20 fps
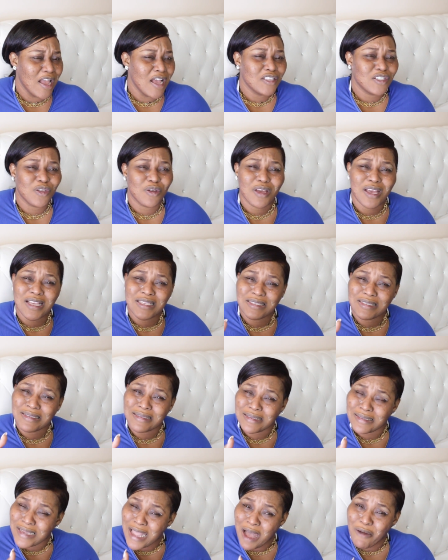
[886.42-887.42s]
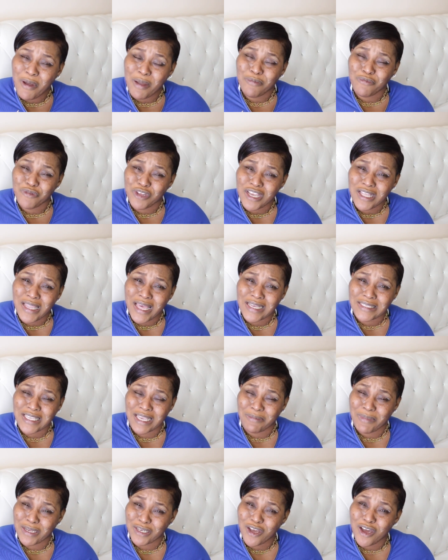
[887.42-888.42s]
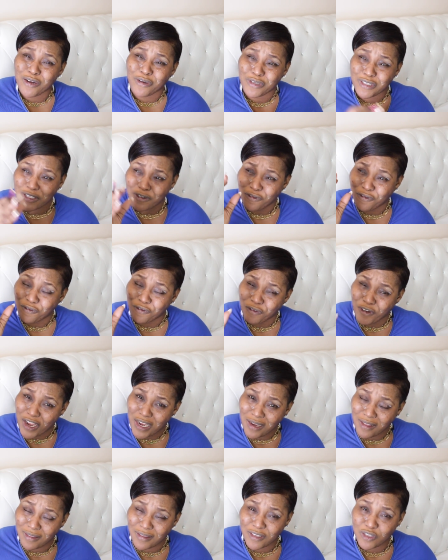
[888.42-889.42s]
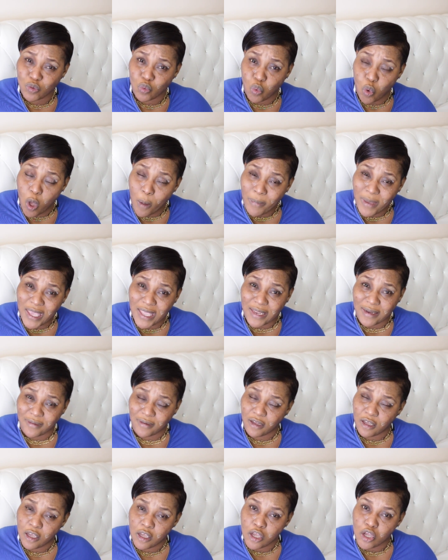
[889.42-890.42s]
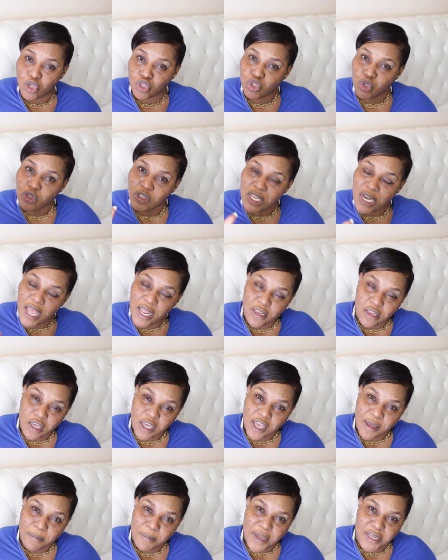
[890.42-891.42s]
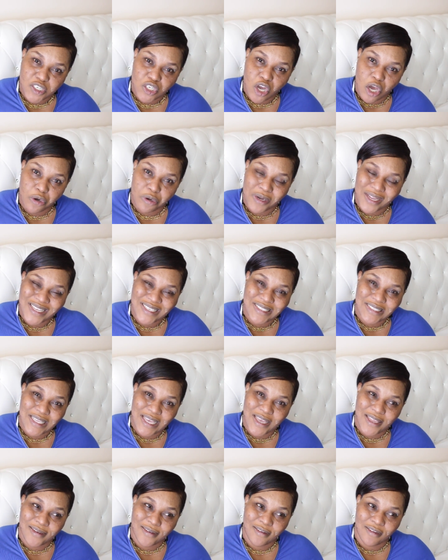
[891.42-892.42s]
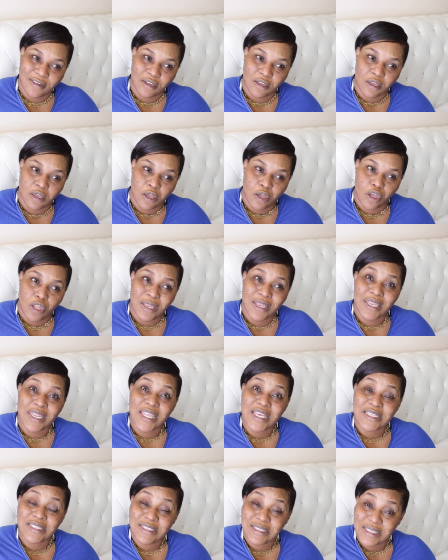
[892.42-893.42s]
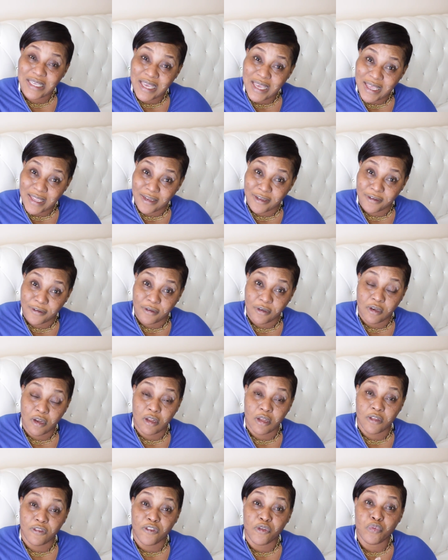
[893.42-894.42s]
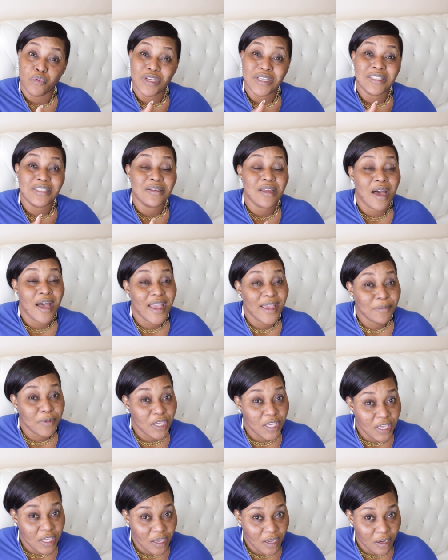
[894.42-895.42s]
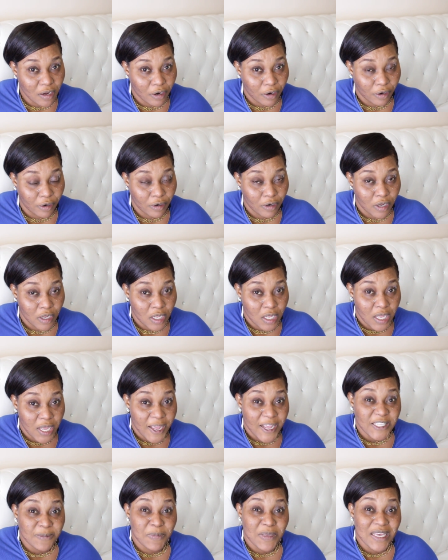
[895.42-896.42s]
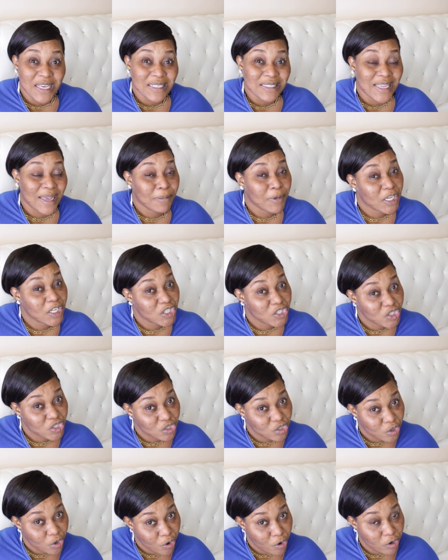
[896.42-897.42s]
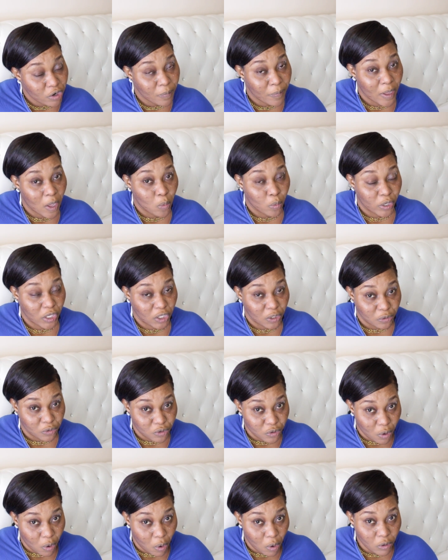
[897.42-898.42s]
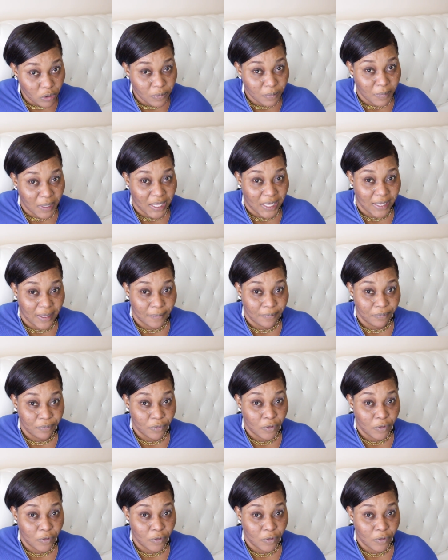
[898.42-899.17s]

So, because now I'm realizing my daughter is afraid of this woman. So then I look at my daughter and I said, listen, the reason I'm here is because I'm concerned about what you told me.